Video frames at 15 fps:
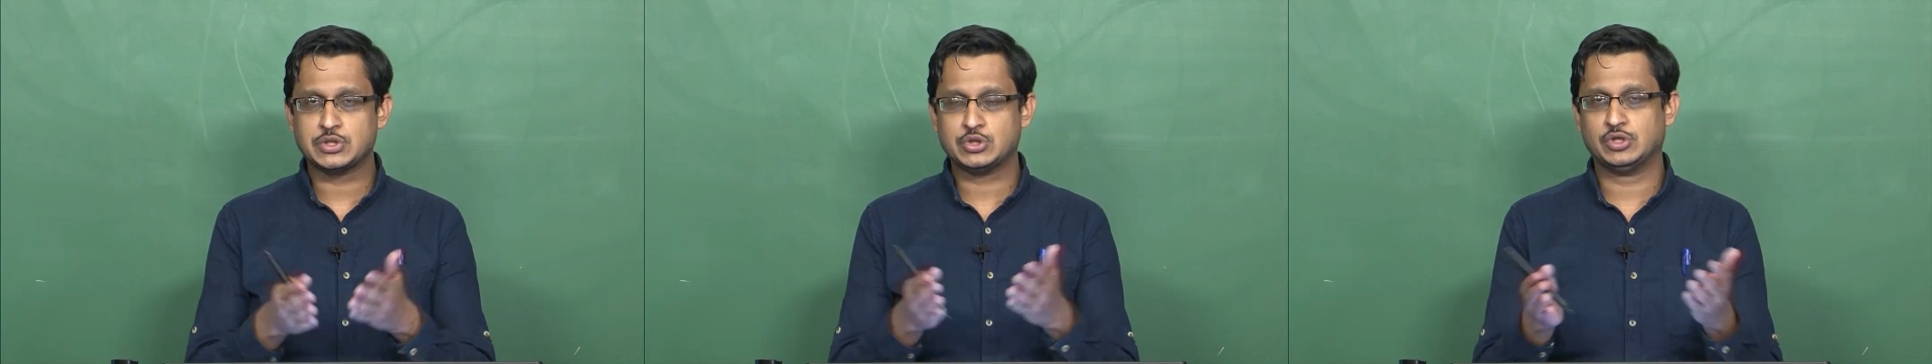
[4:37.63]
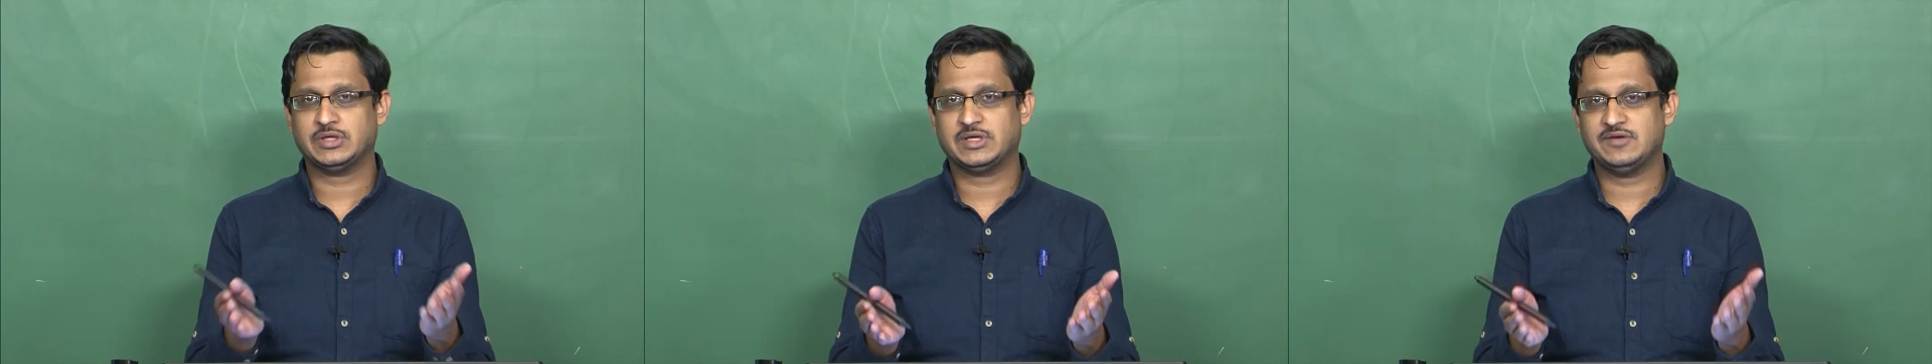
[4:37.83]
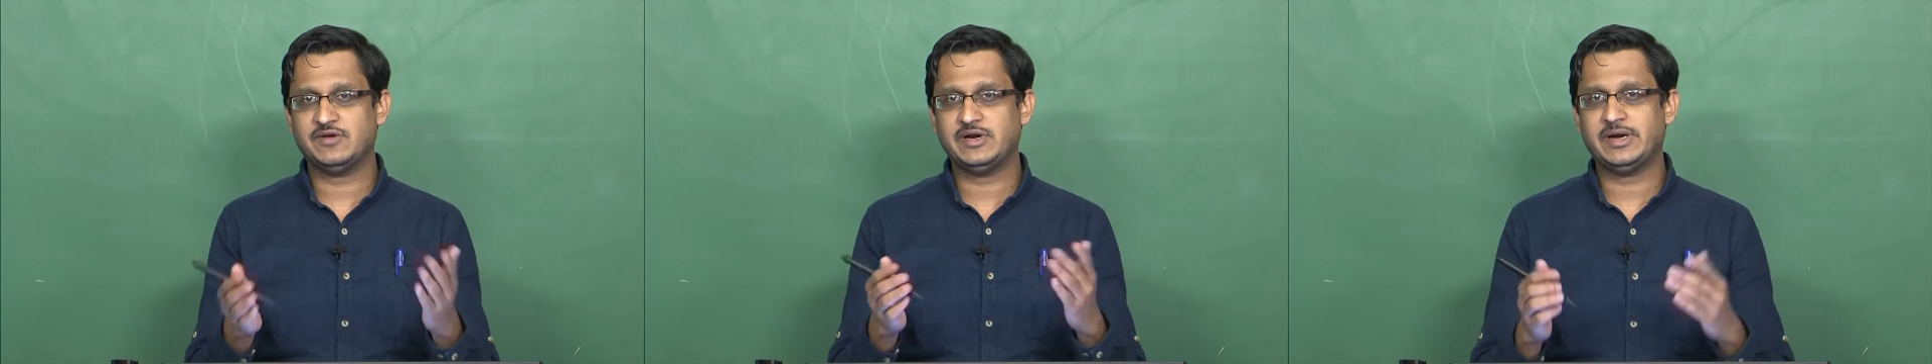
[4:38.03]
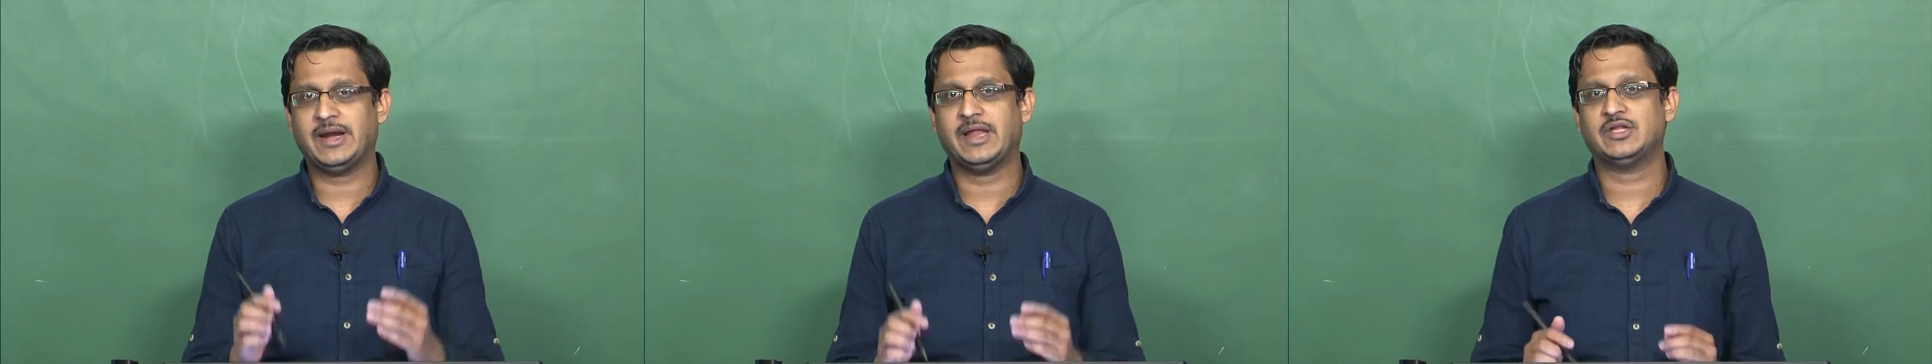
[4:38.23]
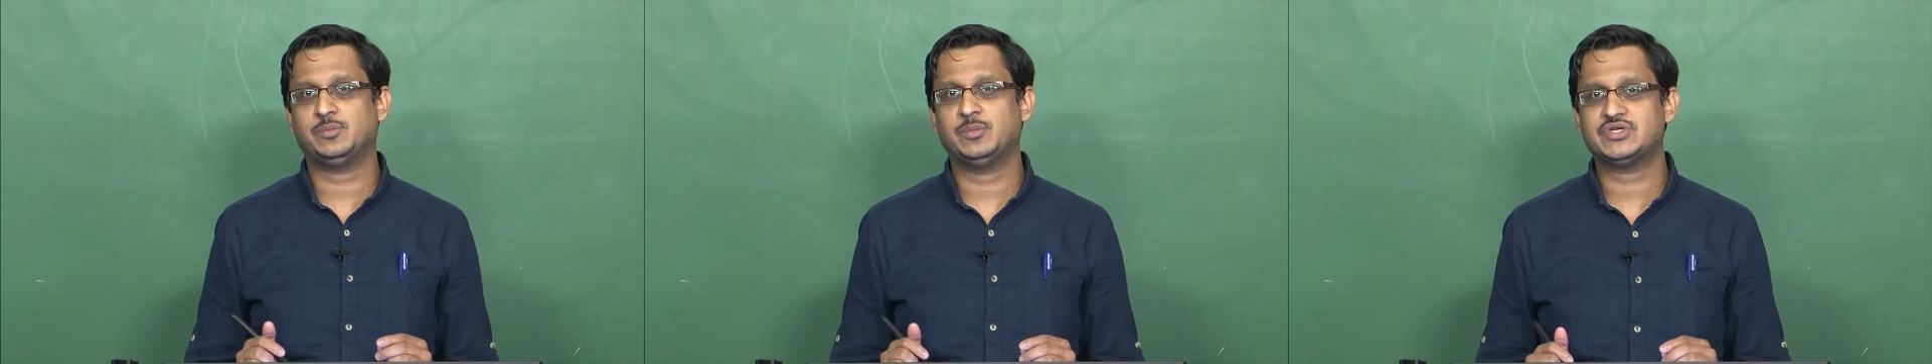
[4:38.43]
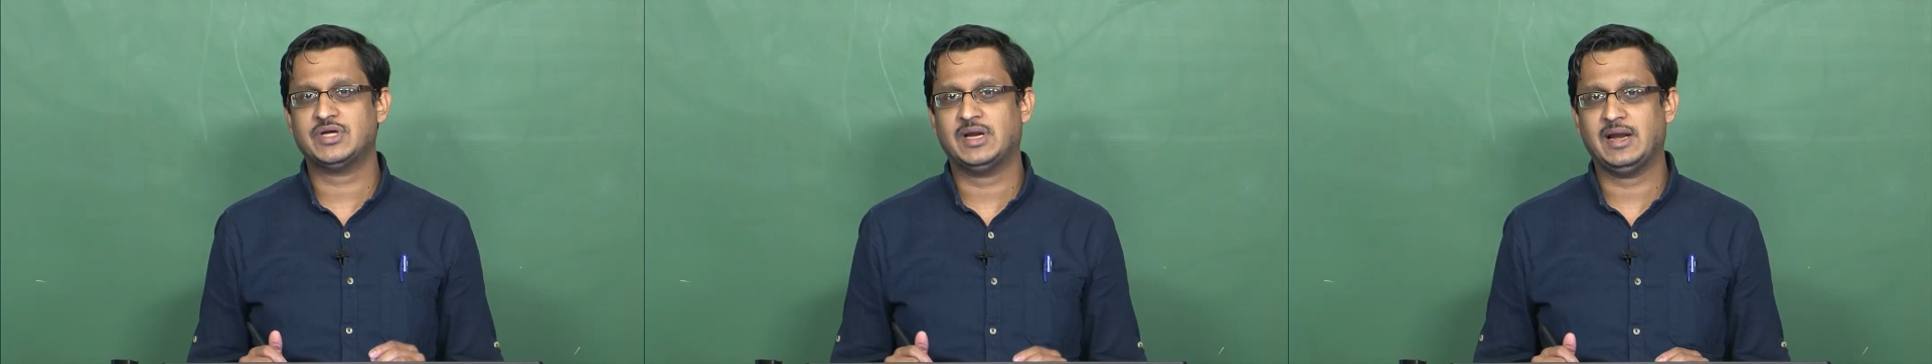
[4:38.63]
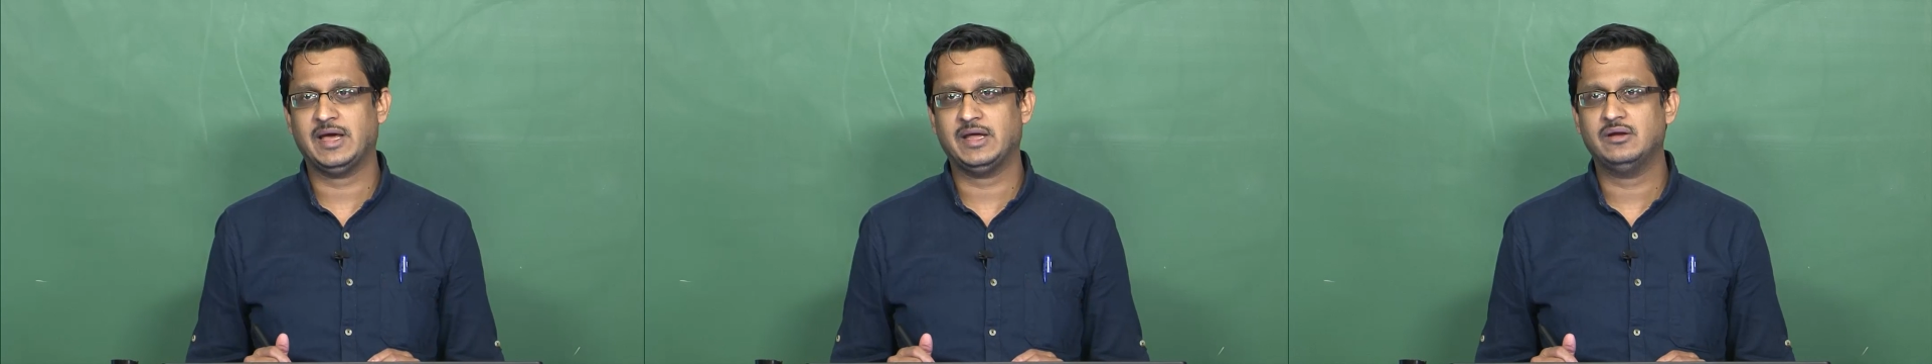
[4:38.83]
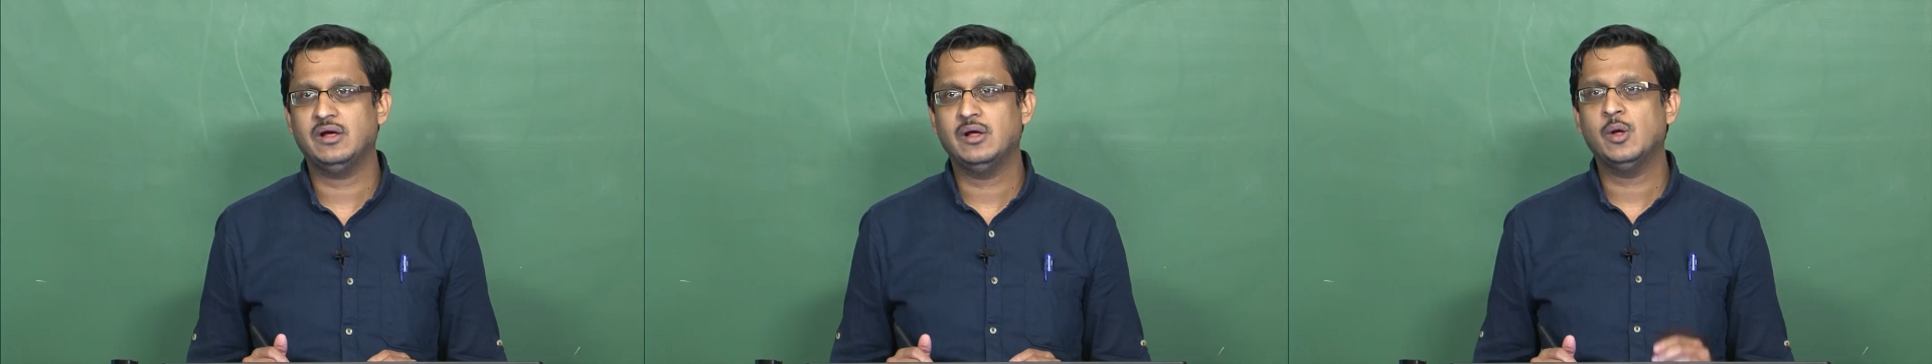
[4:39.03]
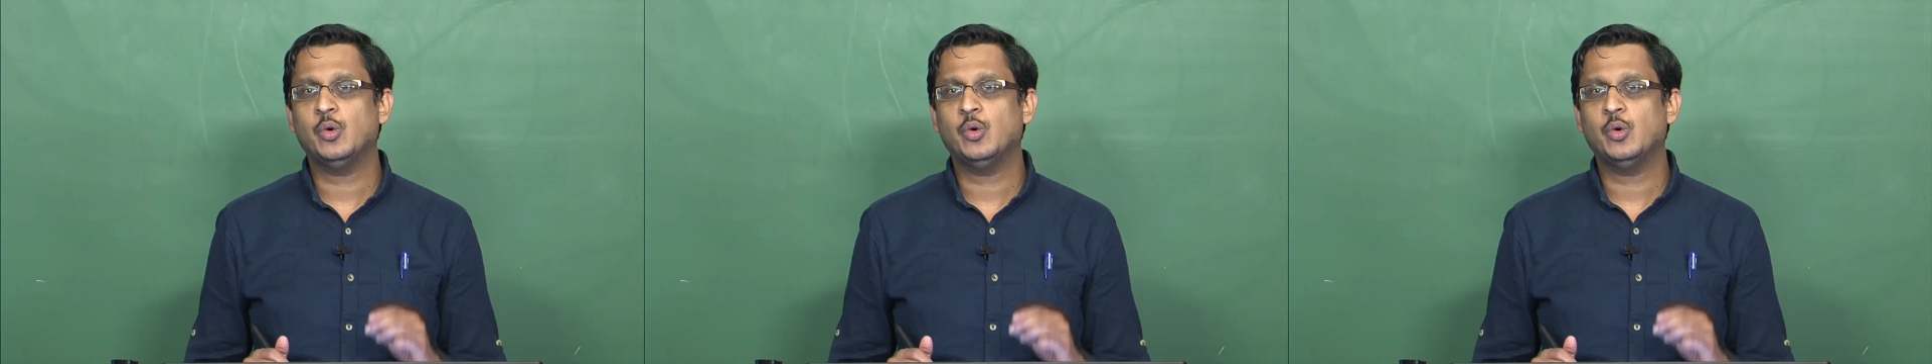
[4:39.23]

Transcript: to a given transmission line